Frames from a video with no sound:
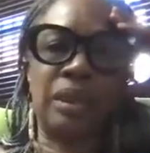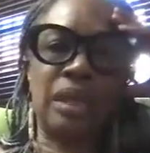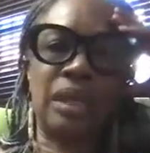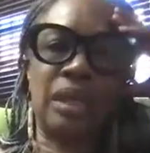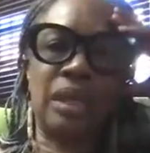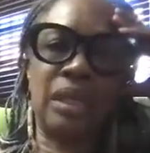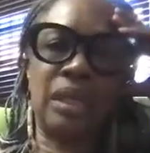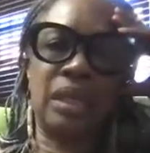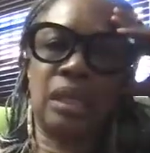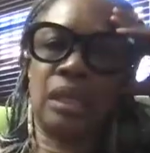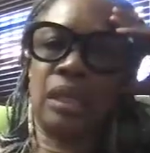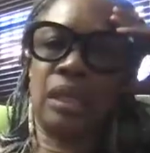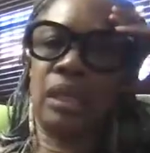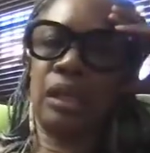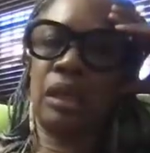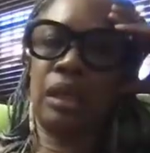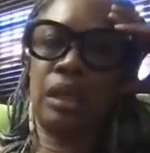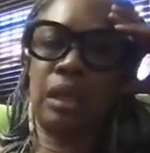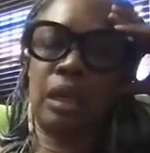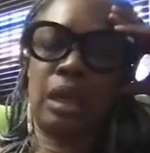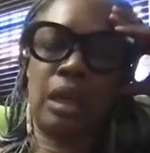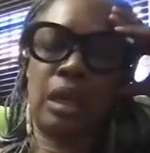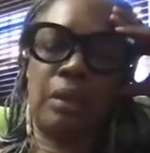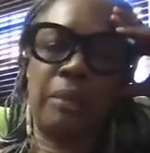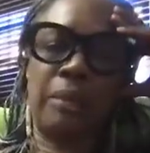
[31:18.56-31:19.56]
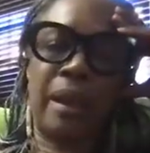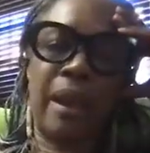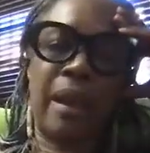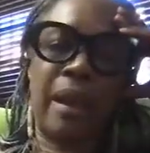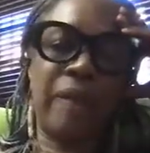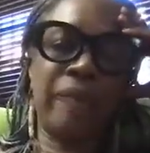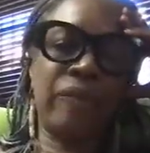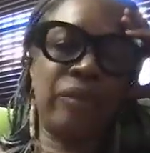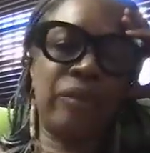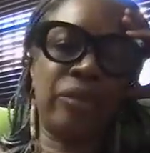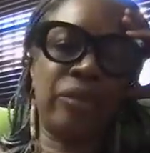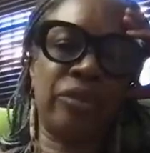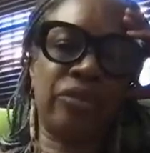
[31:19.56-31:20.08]
easy.
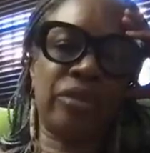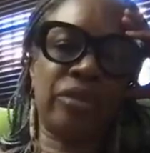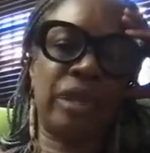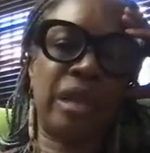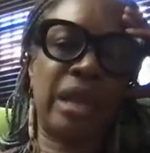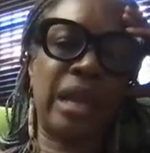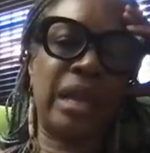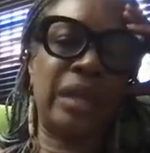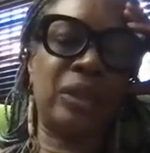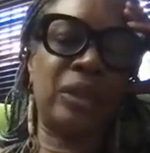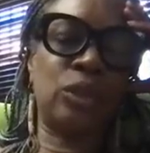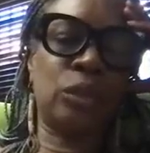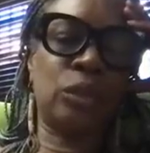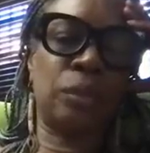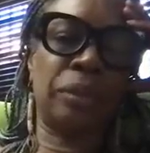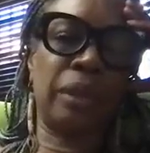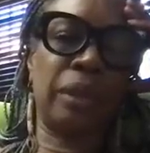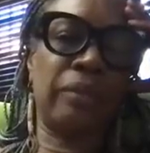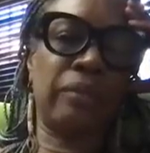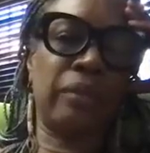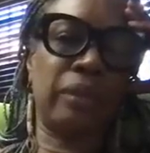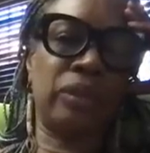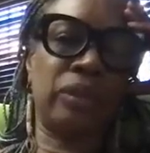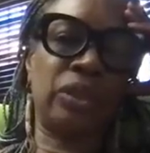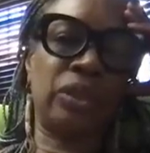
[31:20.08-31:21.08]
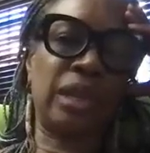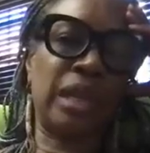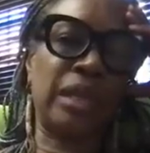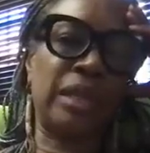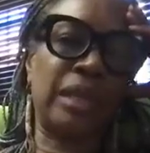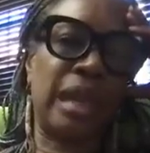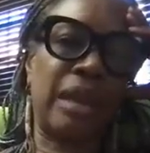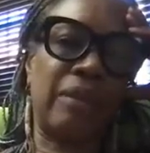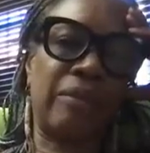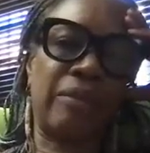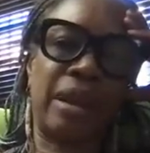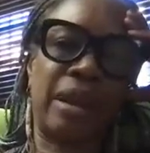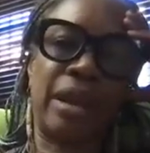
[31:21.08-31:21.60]
After this class, you'll be able to check
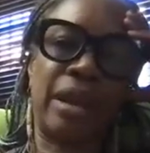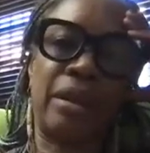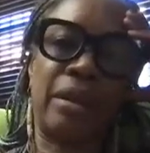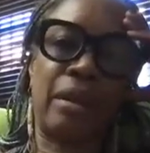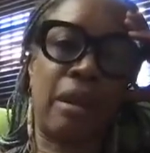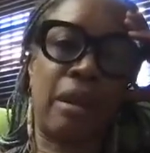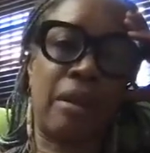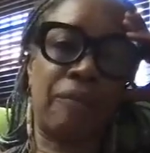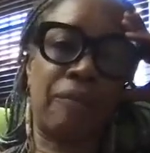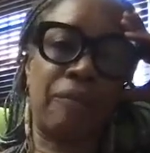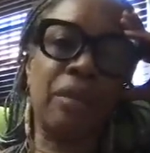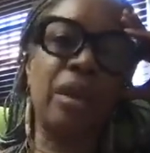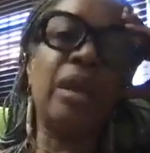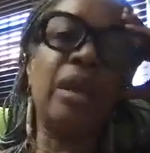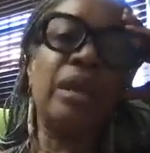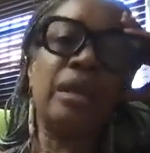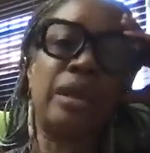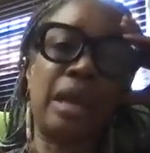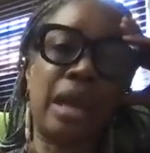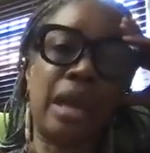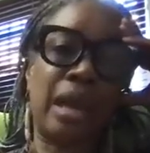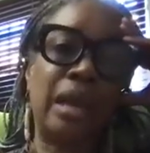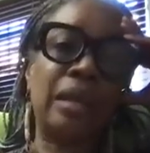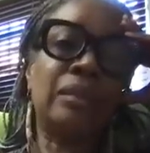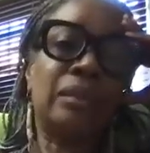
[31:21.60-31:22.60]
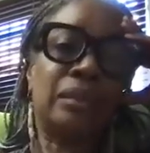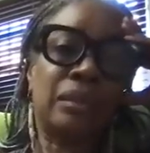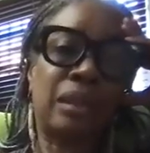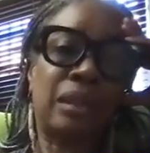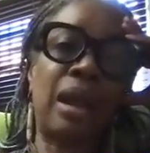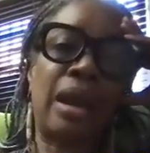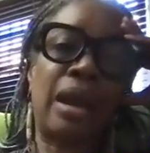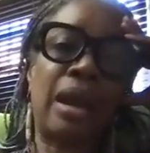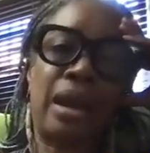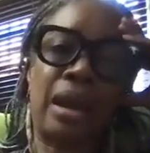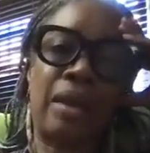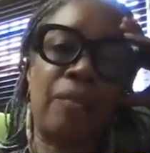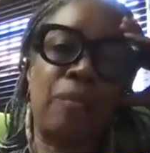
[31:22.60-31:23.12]
that right off. Yes,
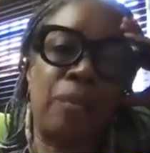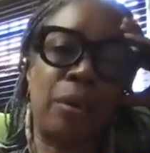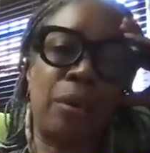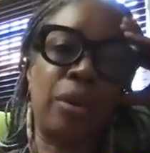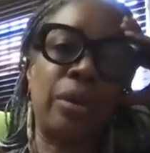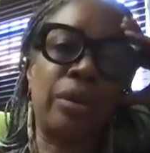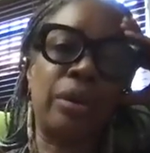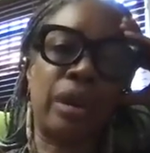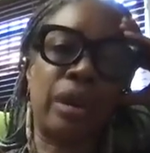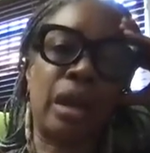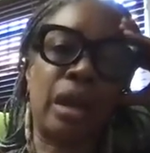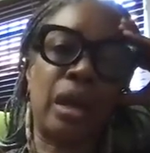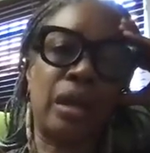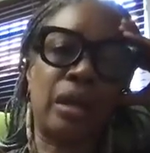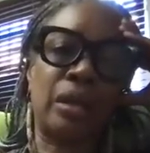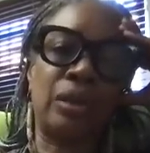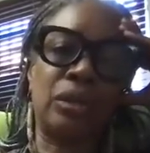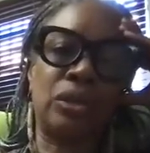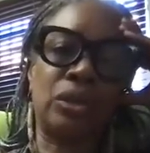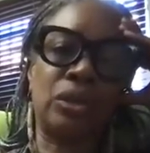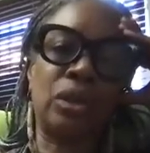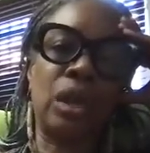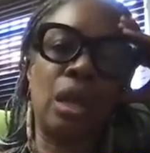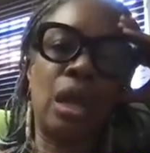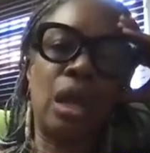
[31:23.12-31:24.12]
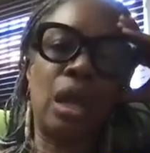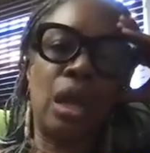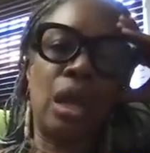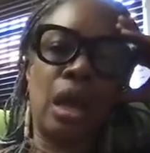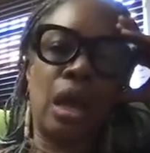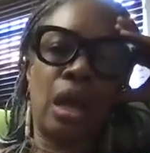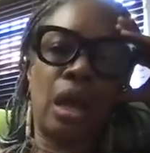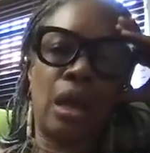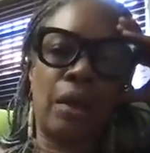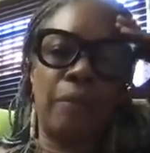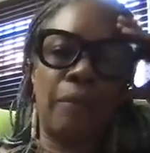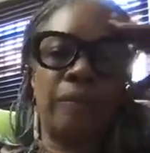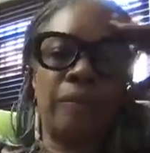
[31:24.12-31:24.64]
I have Word knowledge.
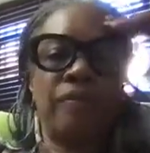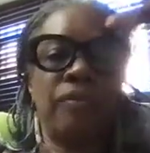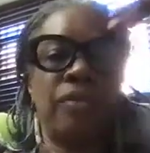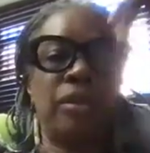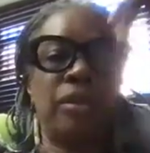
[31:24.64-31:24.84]
If